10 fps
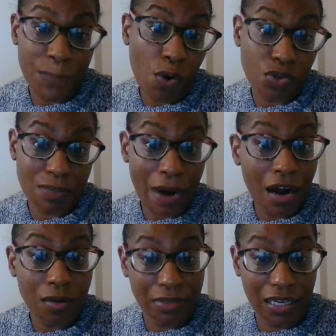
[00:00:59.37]

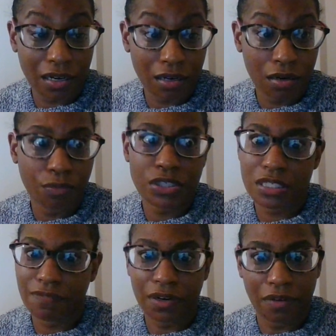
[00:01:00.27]
postpartum care, which
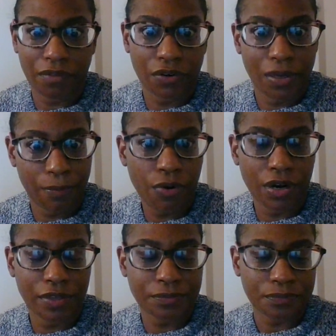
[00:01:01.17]
is very, very
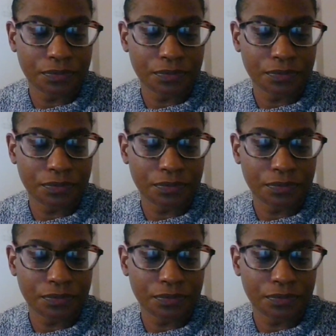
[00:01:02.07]
important.